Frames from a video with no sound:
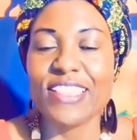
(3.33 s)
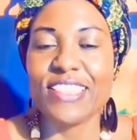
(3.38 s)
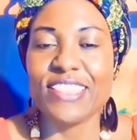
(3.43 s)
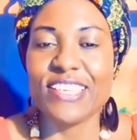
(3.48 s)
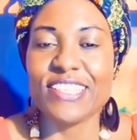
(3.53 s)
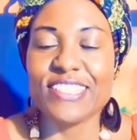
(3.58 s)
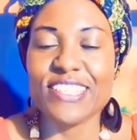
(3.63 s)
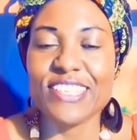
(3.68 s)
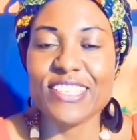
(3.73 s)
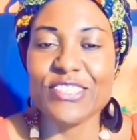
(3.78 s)

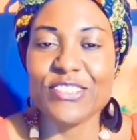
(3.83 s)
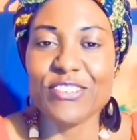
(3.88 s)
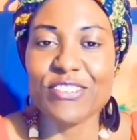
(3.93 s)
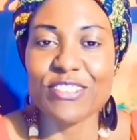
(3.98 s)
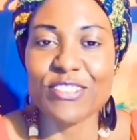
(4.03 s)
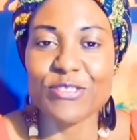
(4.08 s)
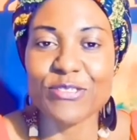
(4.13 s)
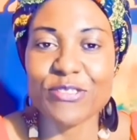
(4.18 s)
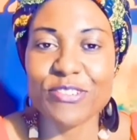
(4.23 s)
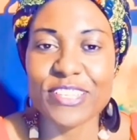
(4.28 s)
This is
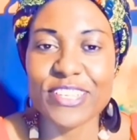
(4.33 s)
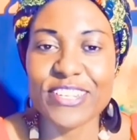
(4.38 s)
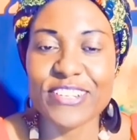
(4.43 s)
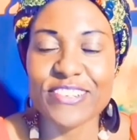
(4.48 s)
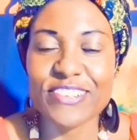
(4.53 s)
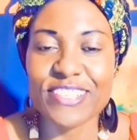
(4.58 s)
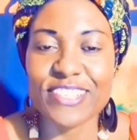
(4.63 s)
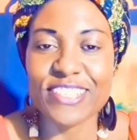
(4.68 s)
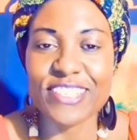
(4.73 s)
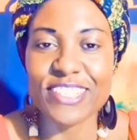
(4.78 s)
yours truly,
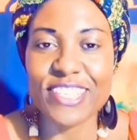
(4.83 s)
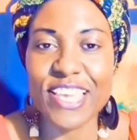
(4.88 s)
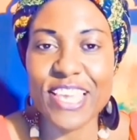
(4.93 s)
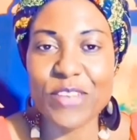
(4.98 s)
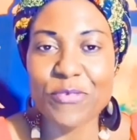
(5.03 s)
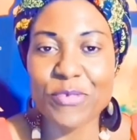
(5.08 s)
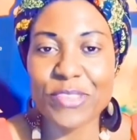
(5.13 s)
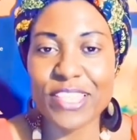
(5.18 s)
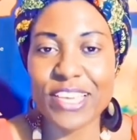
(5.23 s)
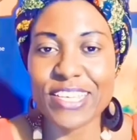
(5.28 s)

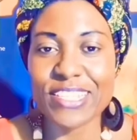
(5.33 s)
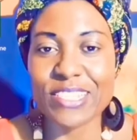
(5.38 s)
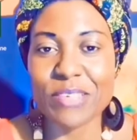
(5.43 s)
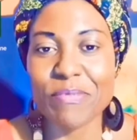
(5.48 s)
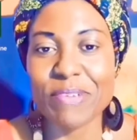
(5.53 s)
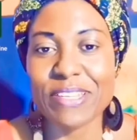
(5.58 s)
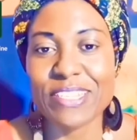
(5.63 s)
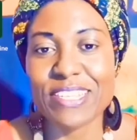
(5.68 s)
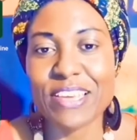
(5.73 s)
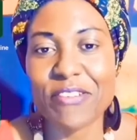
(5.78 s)
Christine, with
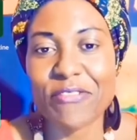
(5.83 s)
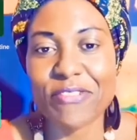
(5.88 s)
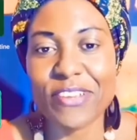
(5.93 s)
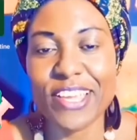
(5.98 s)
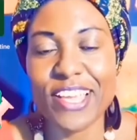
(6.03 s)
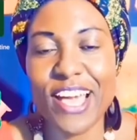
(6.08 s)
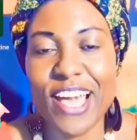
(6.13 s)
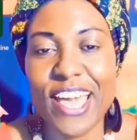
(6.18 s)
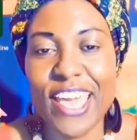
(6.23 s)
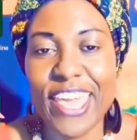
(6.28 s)
Exhibit
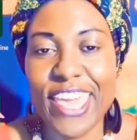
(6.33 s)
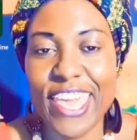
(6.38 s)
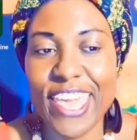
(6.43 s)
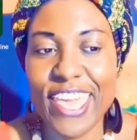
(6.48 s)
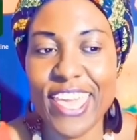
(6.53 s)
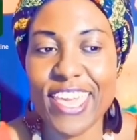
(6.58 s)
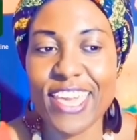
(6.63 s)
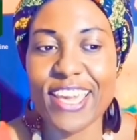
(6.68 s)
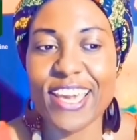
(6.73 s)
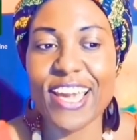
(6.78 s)
Africa
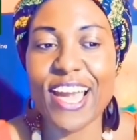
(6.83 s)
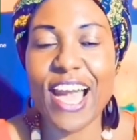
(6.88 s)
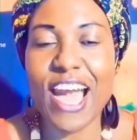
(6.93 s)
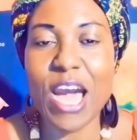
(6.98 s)
Inc.